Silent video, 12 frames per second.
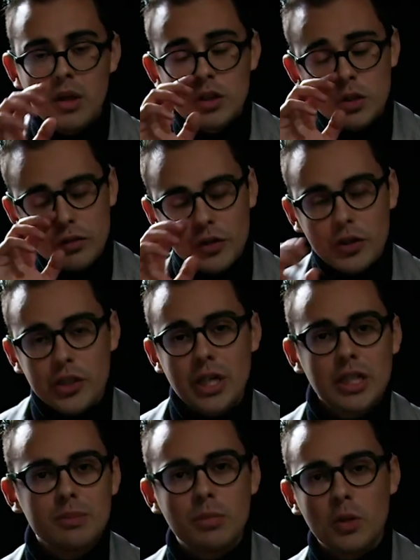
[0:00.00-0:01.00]
So if you're a young
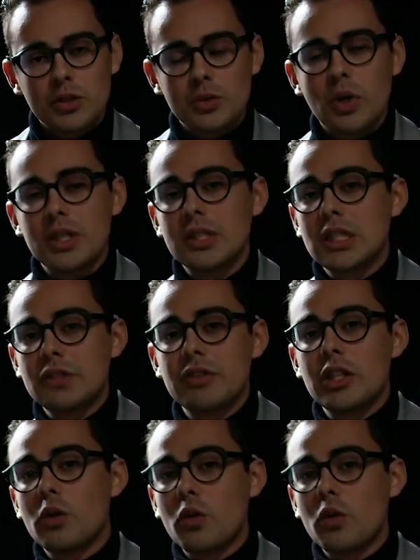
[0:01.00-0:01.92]
composer watching this video,